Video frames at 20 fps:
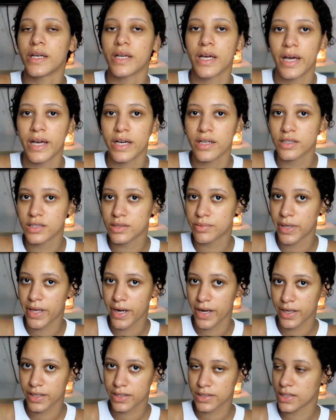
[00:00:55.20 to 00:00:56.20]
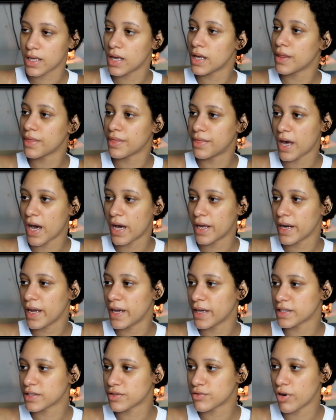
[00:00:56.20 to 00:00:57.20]
Caia Cosmetics
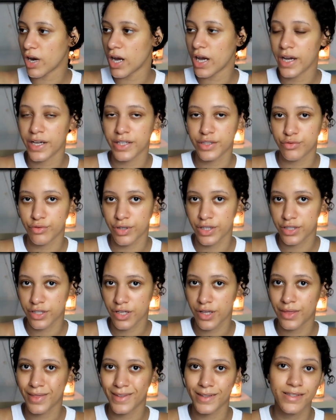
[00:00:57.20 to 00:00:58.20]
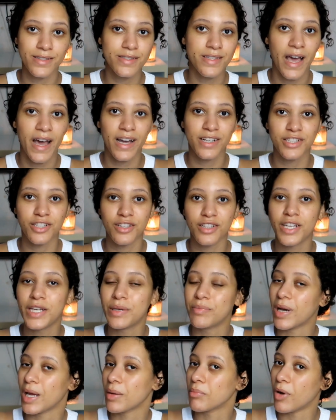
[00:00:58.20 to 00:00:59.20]
That Extra Hydration. This is
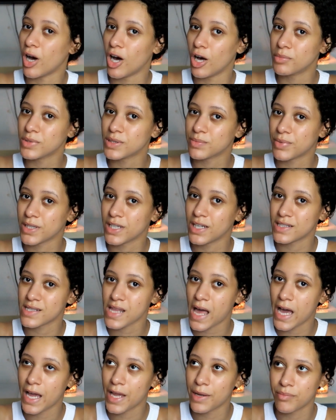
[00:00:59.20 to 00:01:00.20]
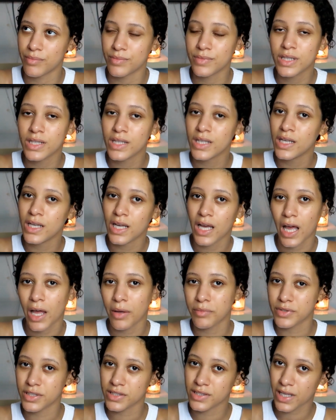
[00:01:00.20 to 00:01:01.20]
actually my mom's because I'm
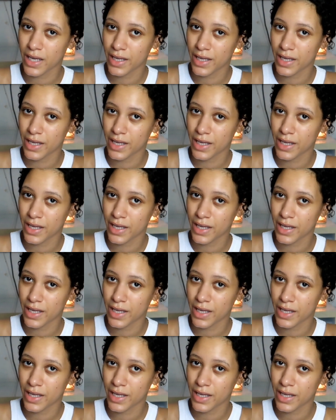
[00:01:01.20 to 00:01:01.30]
just